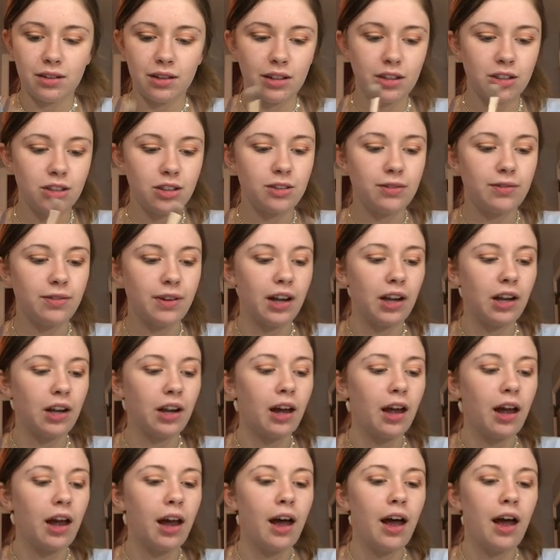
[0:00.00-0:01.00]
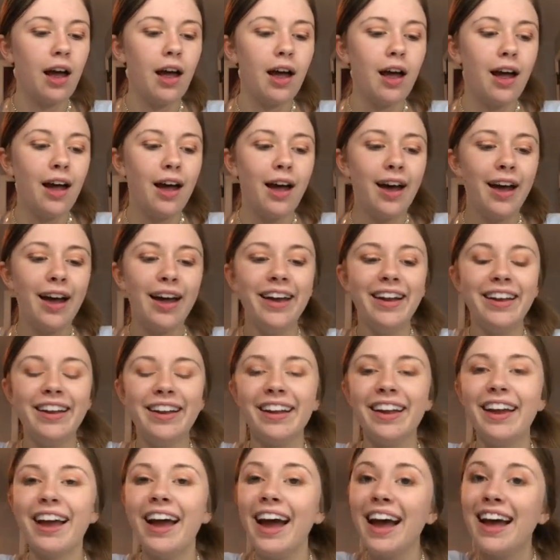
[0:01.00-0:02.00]
It just fell.
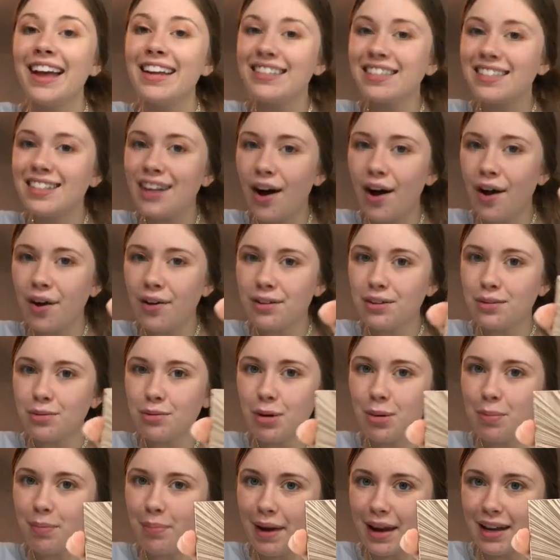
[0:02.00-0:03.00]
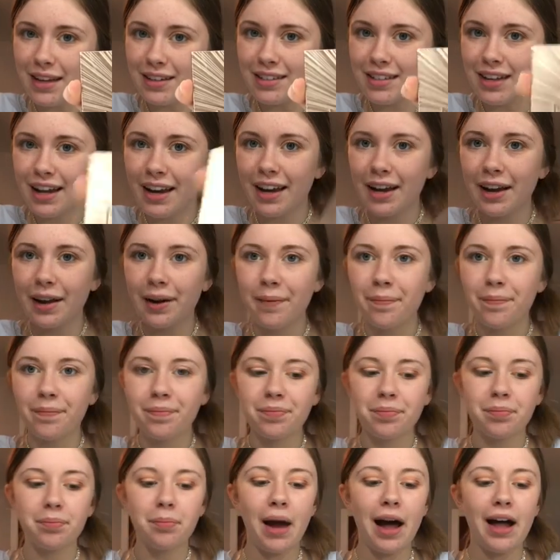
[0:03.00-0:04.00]
It's the Ultimate Basic
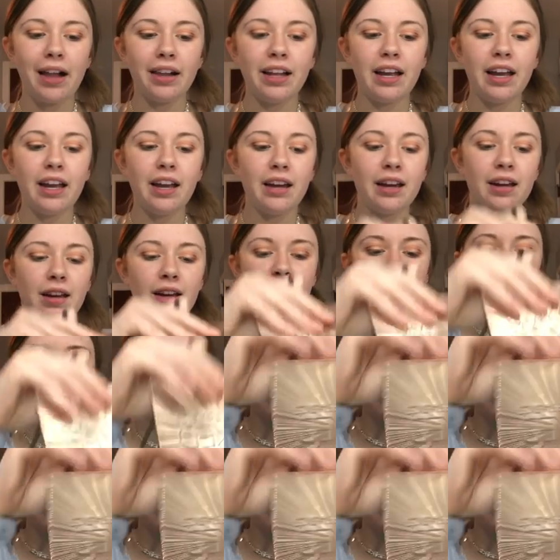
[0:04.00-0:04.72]
palette.